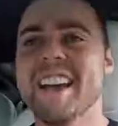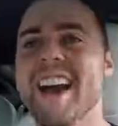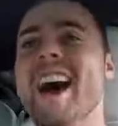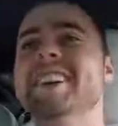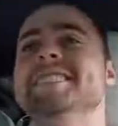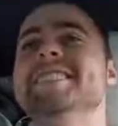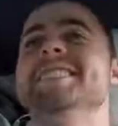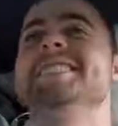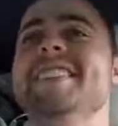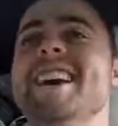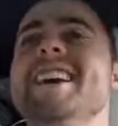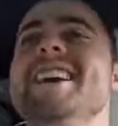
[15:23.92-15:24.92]
Guys, this
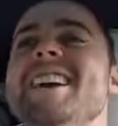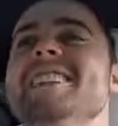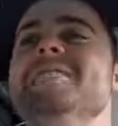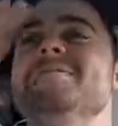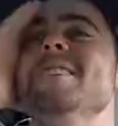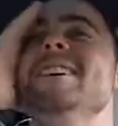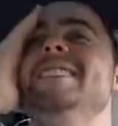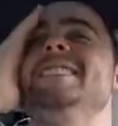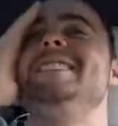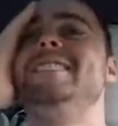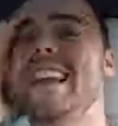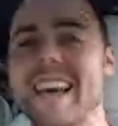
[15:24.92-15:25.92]
thing is
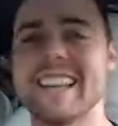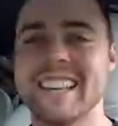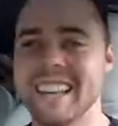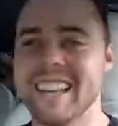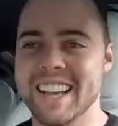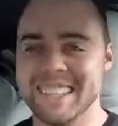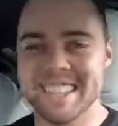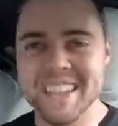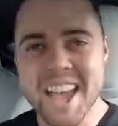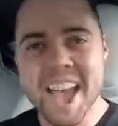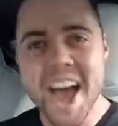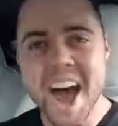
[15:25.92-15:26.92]
ridiculous.
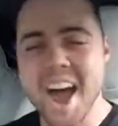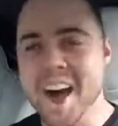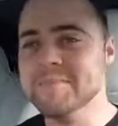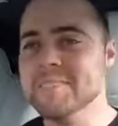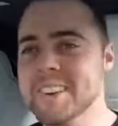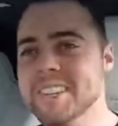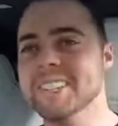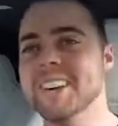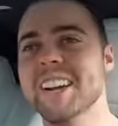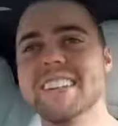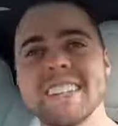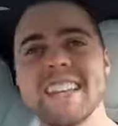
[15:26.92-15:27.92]
I hope you
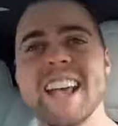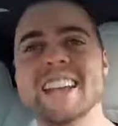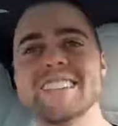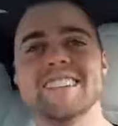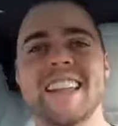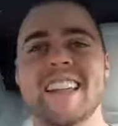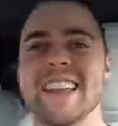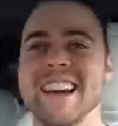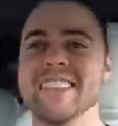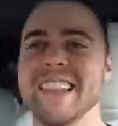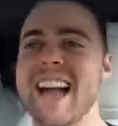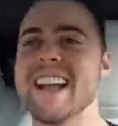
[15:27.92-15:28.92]
enjoyed today's
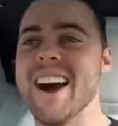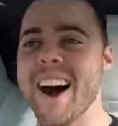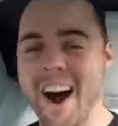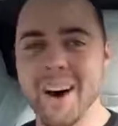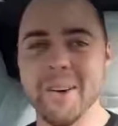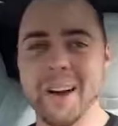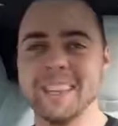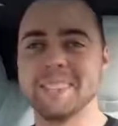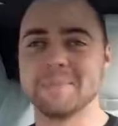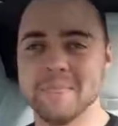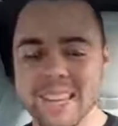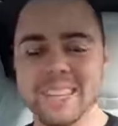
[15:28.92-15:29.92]
video. Like
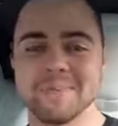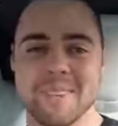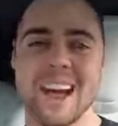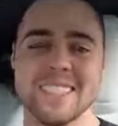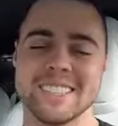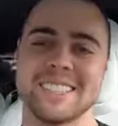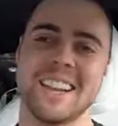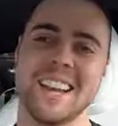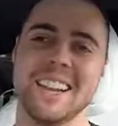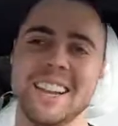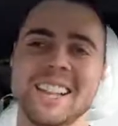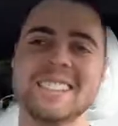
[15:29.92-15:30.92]
always, please browse the
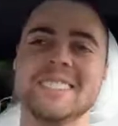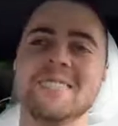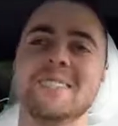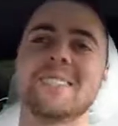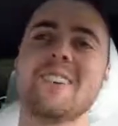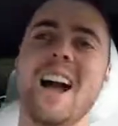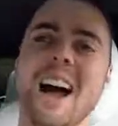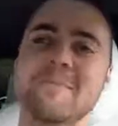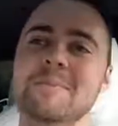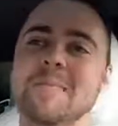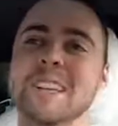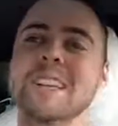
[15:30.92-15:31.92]
channel and
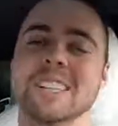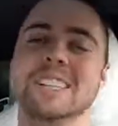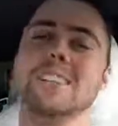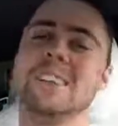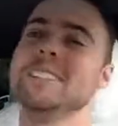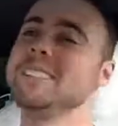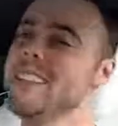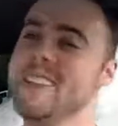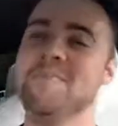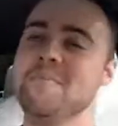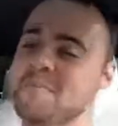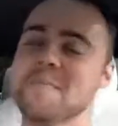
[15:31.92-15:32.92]
subscribe.
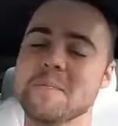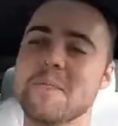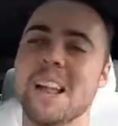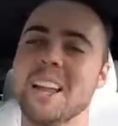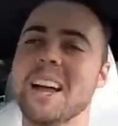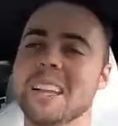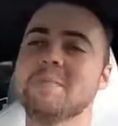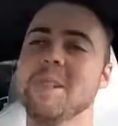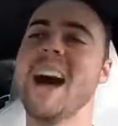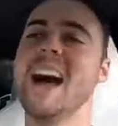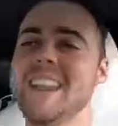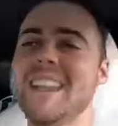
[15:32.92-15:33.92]
Seriously, the Model X
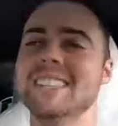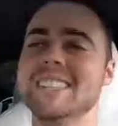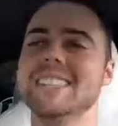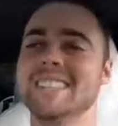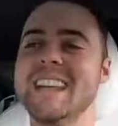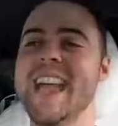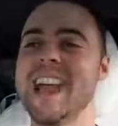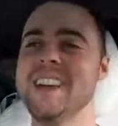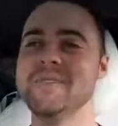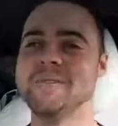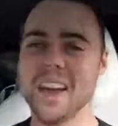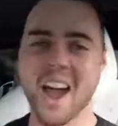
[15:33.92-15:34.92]
Plaid is insane.
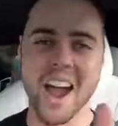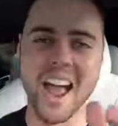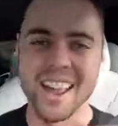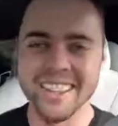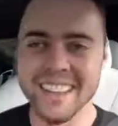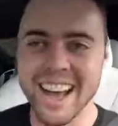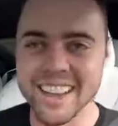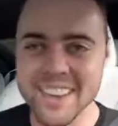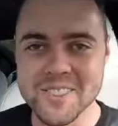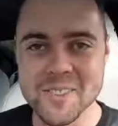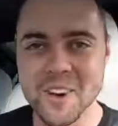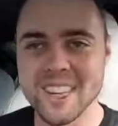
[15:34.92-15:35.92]
All right, I
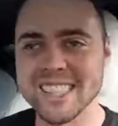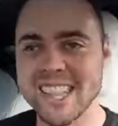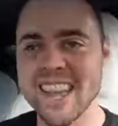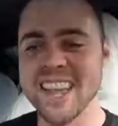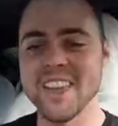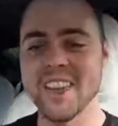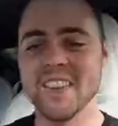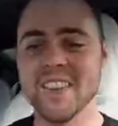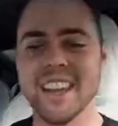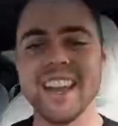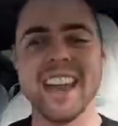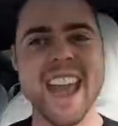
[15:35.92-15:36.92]
look forward to seeing you
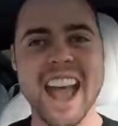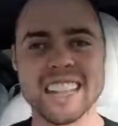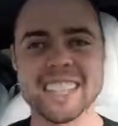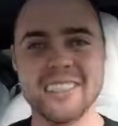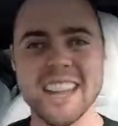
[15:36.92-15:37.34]
next